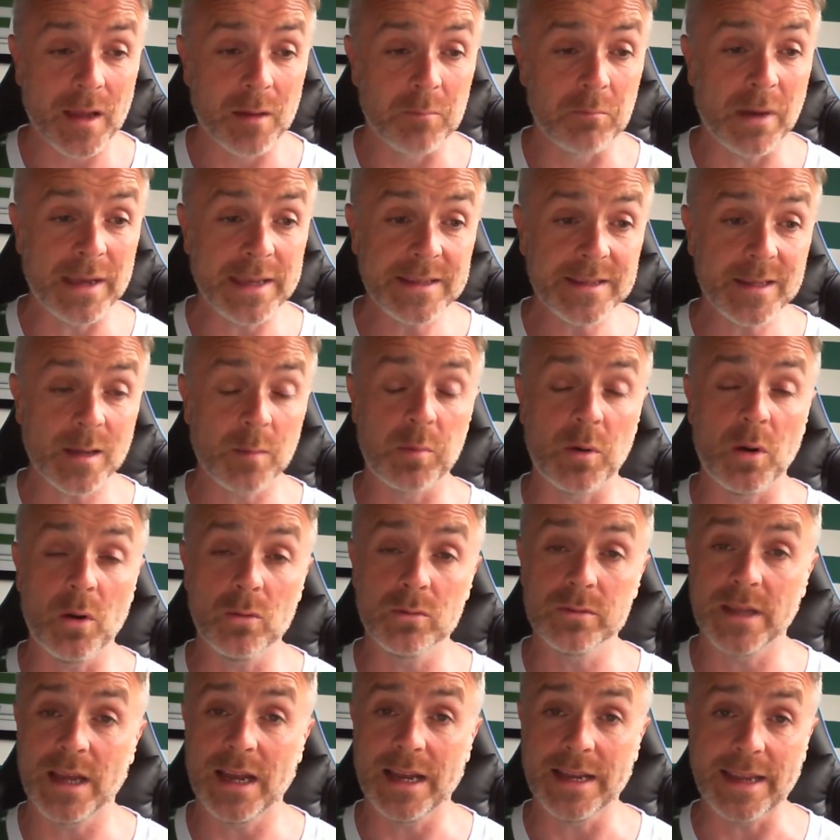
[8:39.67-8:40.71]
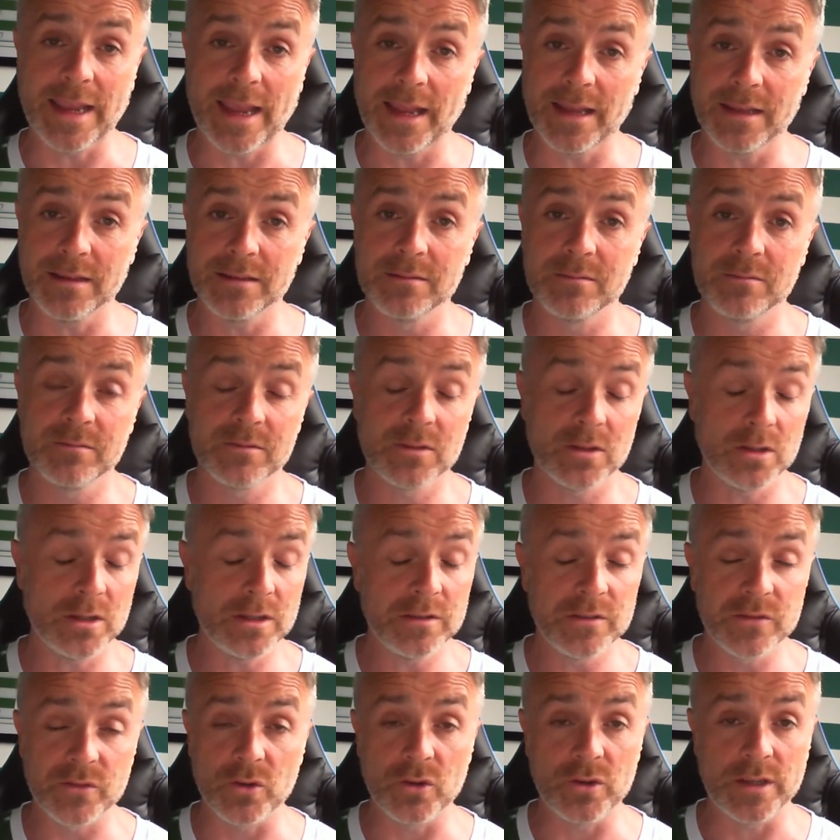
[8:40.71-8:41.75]
Maeda bottled it again, clean
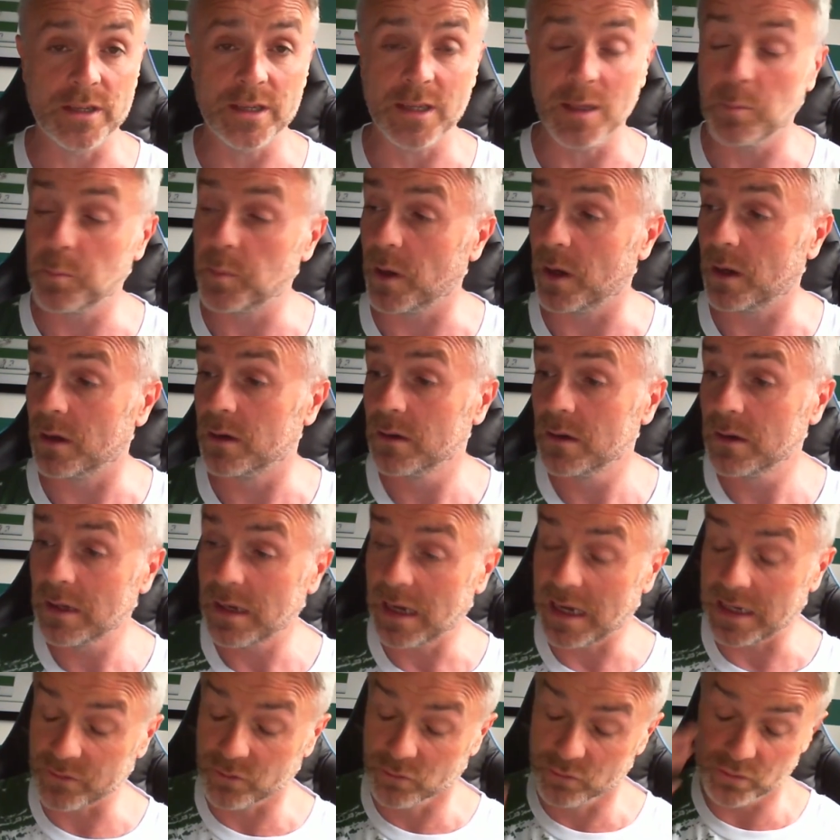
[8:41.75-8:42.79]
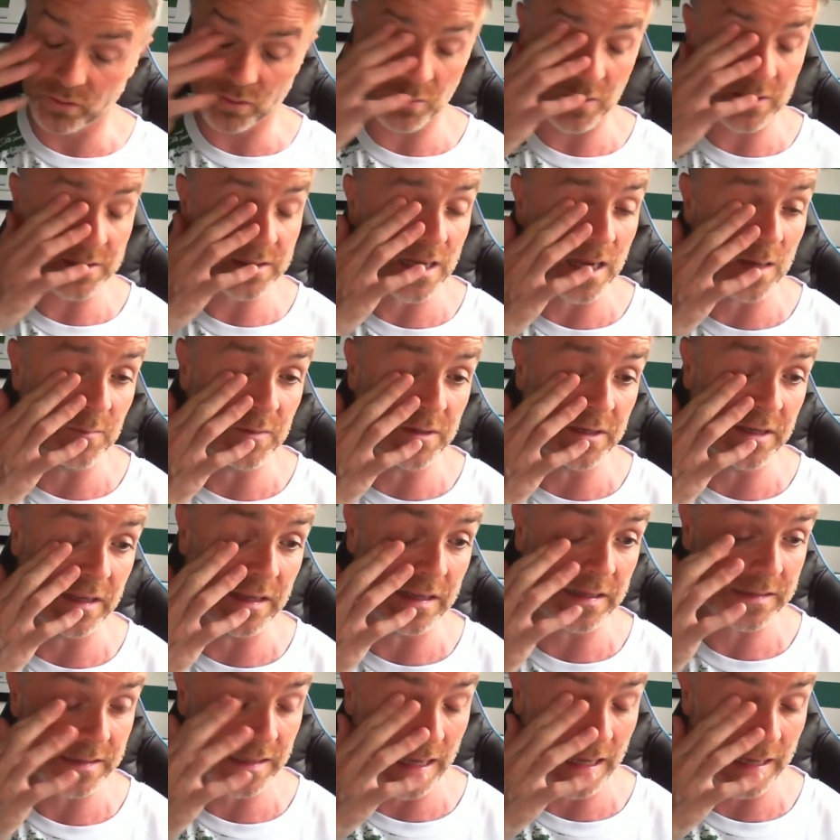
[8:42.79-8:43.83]
through in the keeper. I don't know what's happening to
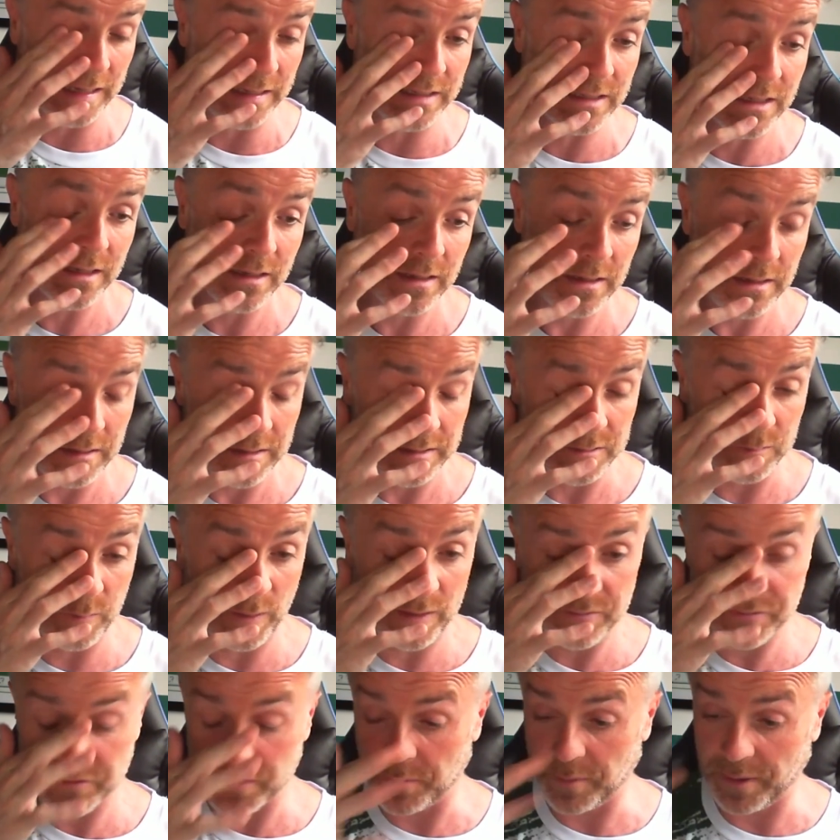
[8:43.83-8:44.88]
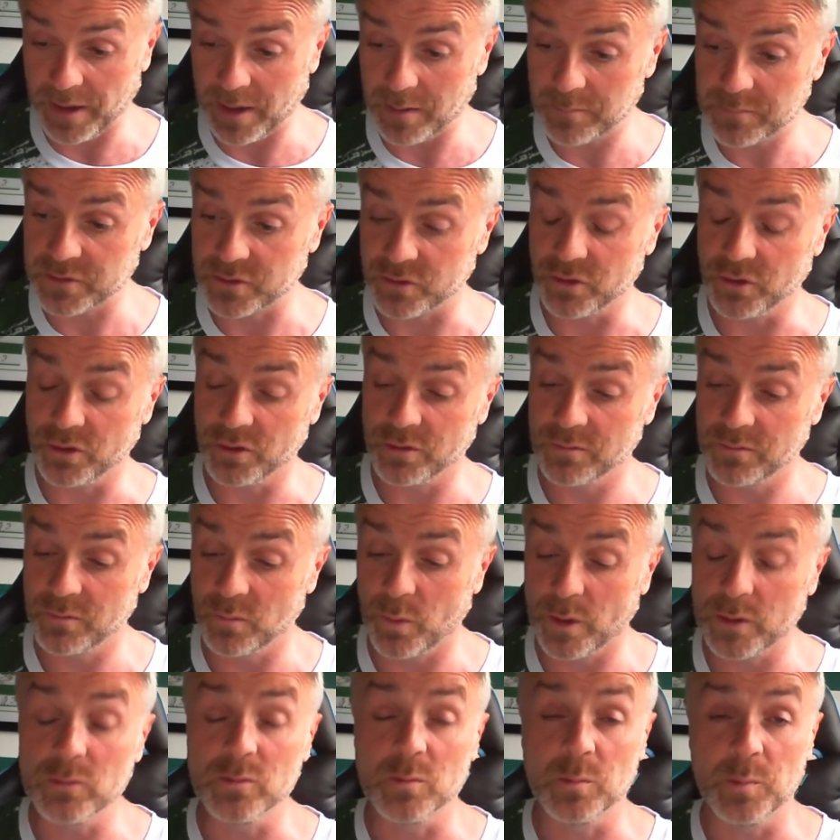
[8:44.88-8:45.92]
this guy. He went from an absolute
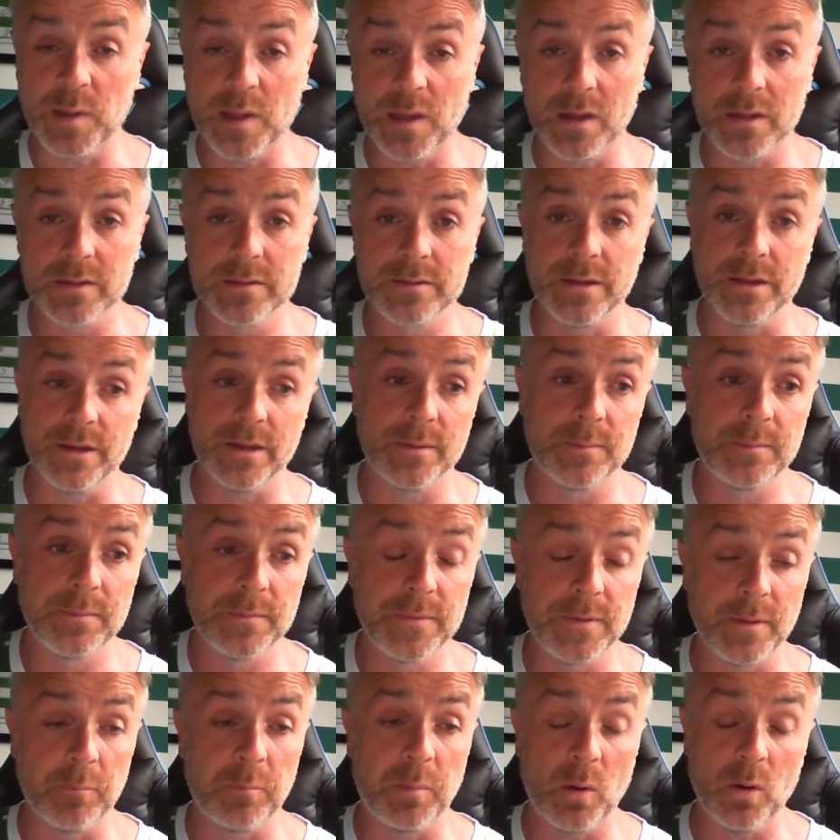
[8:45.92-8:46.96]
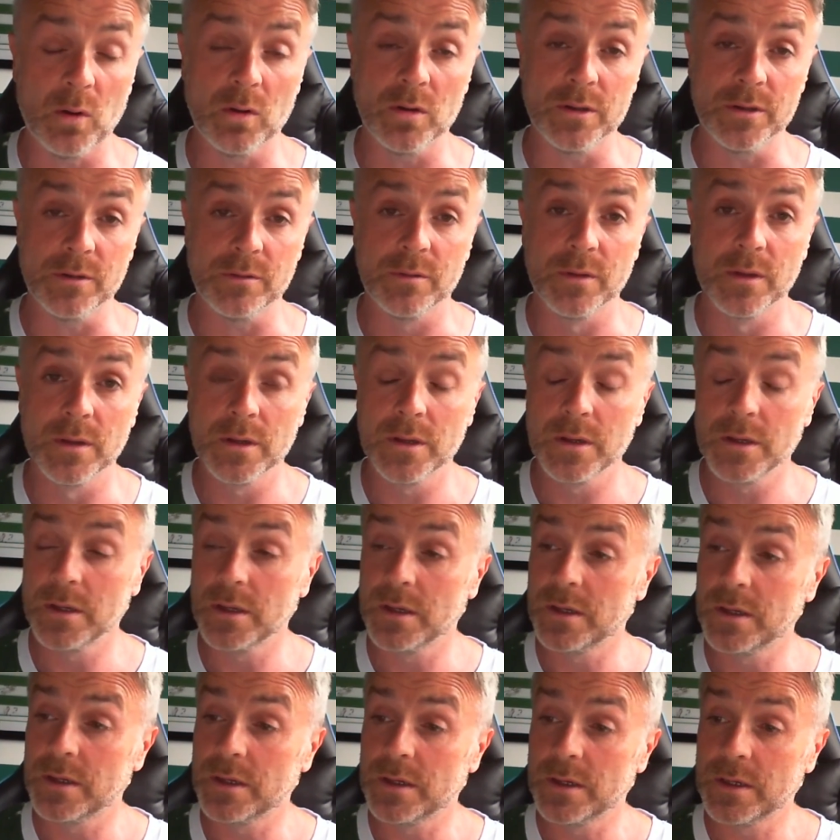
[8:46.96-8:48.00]
world beater to bottling
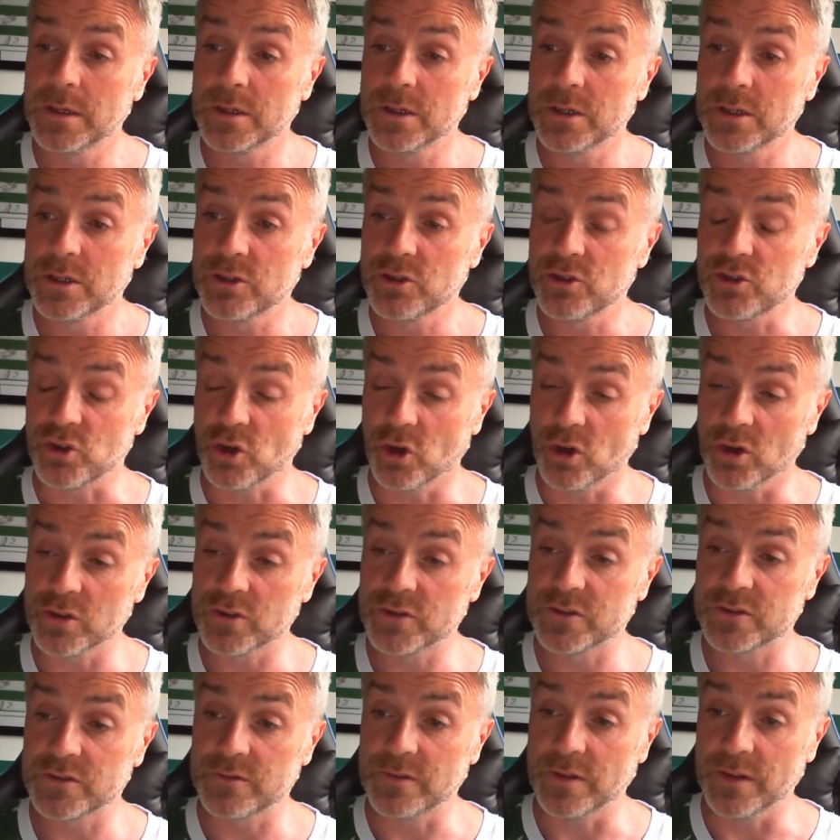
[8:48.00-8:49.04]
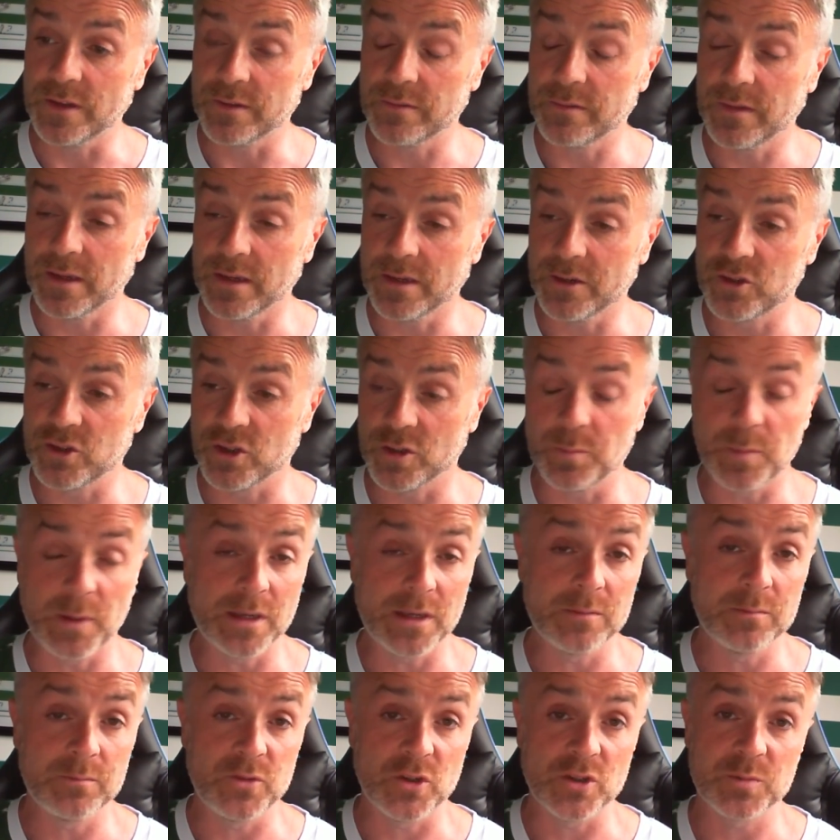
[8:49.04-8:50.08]
shots that he should be
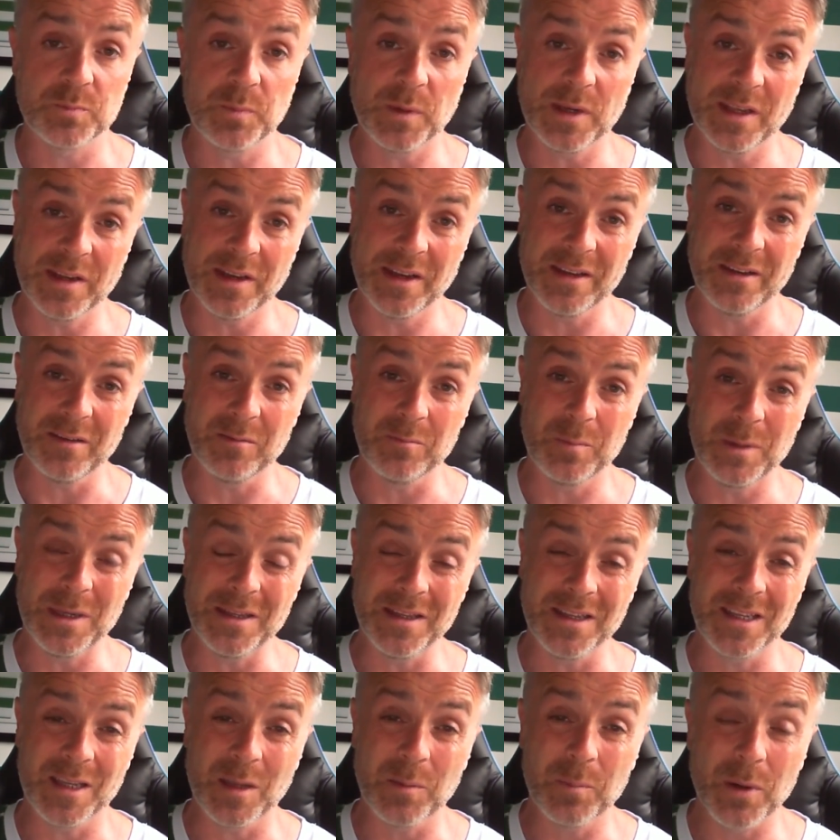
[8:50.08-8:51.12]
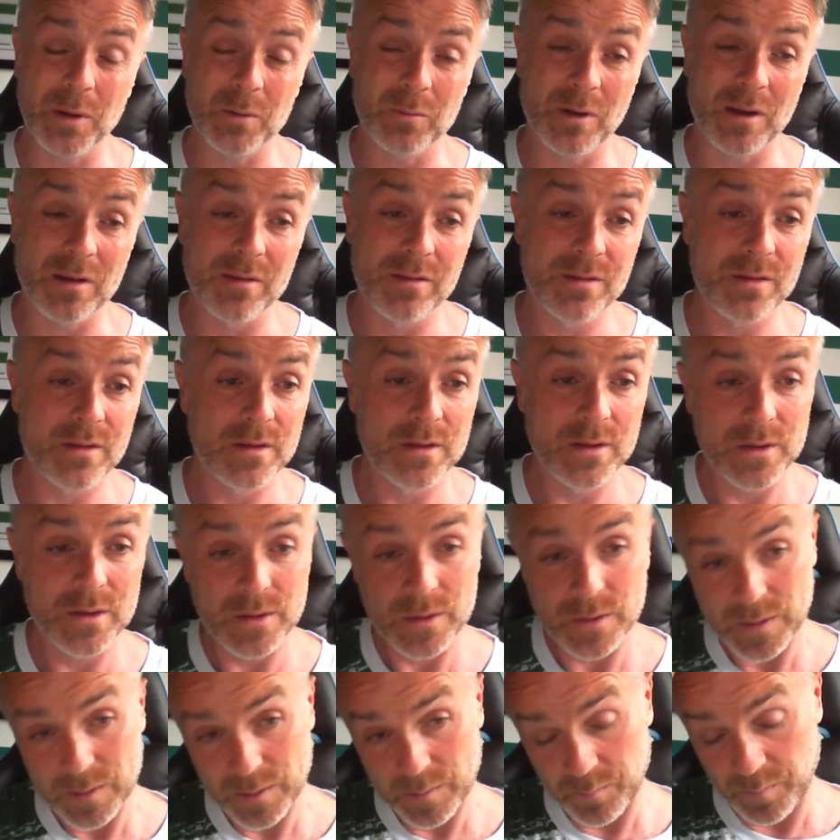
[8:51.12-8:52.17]
just beginning and beating the keeper with.
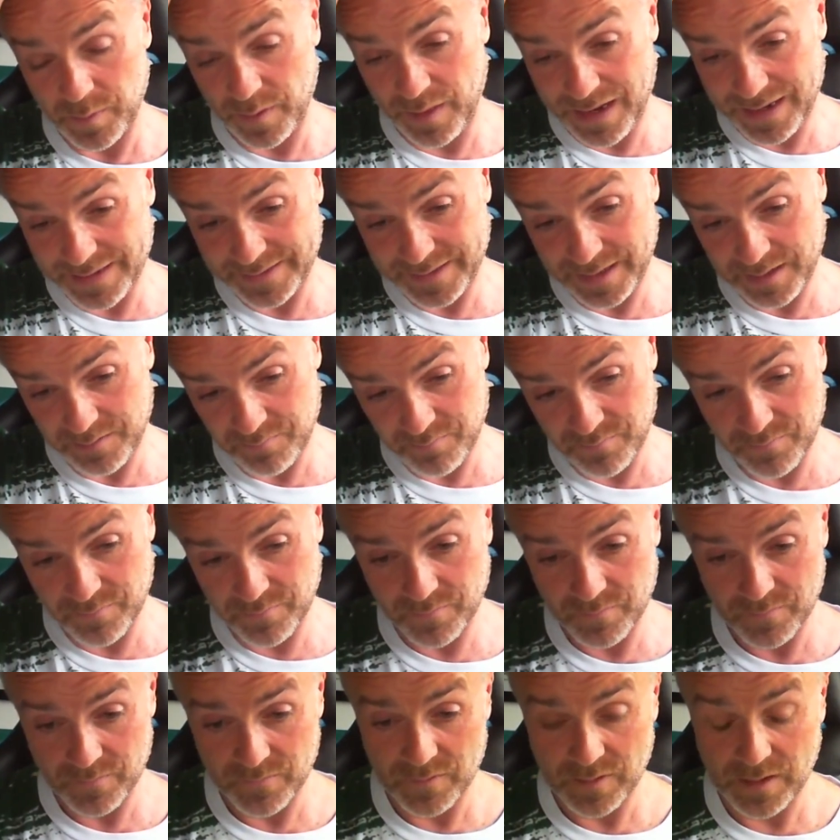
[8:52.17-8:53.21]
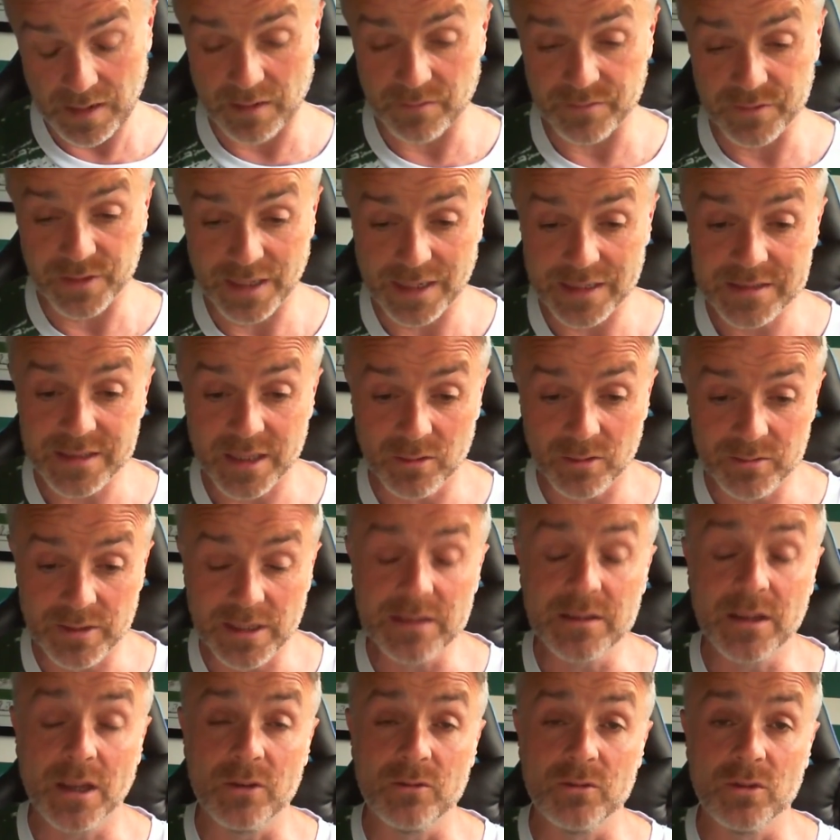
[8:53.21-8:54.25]
But that team have let
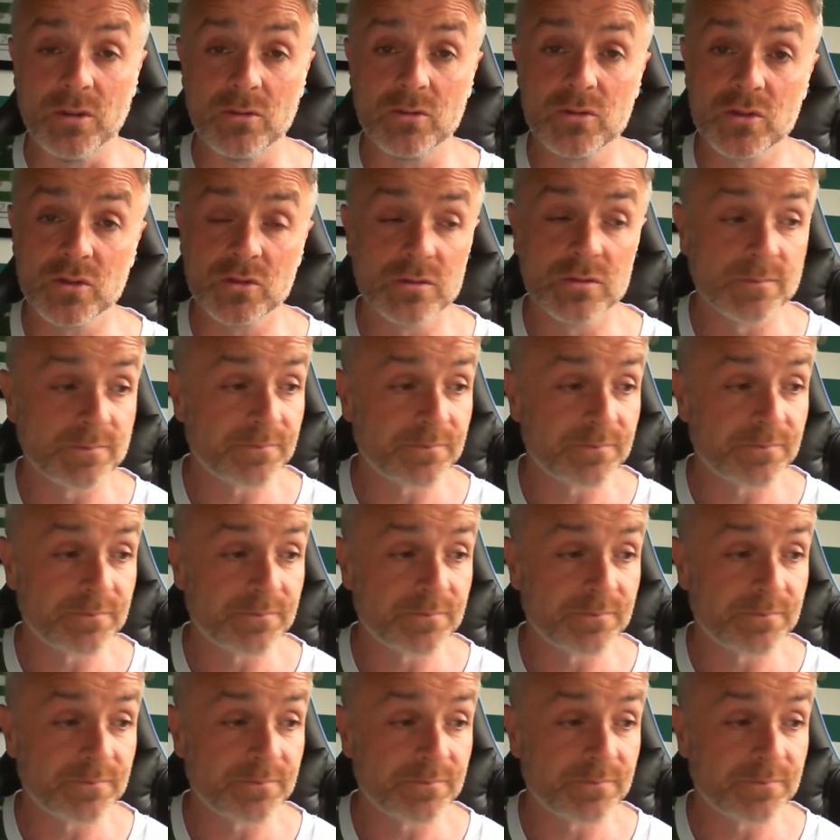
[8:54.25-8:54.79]
Celtic down also.